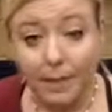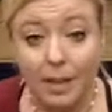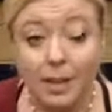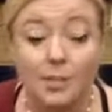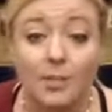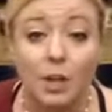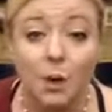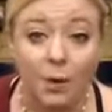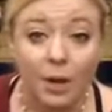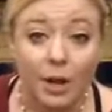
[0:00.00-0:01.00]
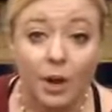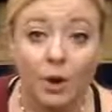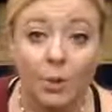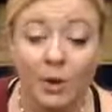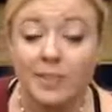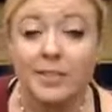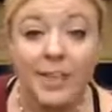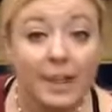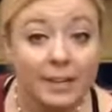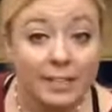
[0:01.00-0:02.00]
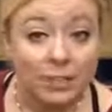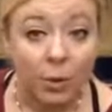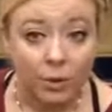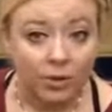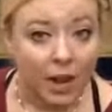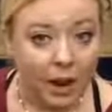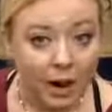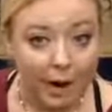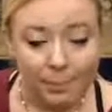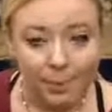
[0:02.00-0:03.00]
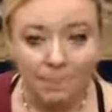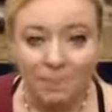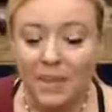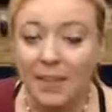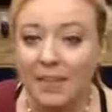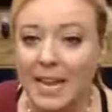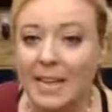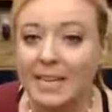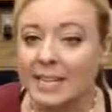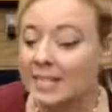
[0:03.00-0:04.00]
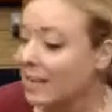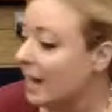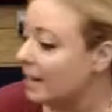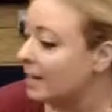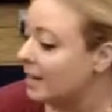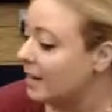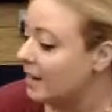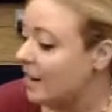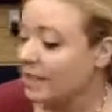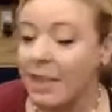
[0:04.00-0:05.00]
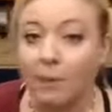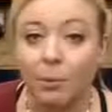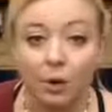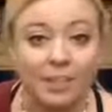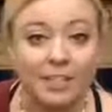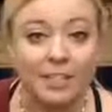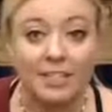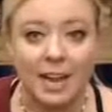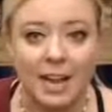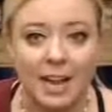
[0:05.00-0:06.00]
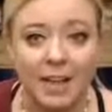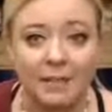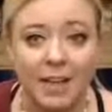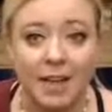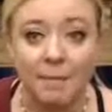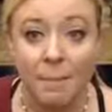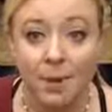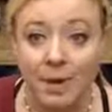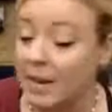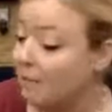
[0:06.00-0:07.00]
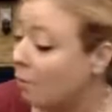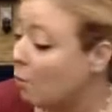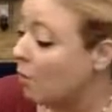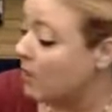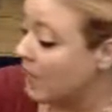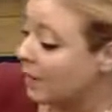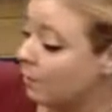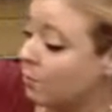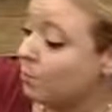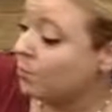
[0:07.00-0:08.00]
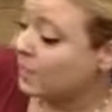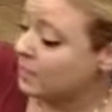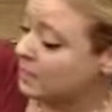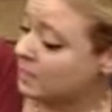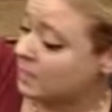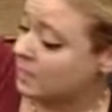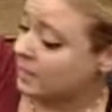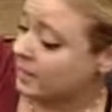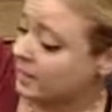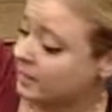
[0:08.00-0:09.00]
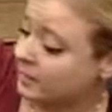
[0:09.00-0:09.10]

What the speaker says: So once they had sold the harp, they decided they were going to save that money for when they really needed it.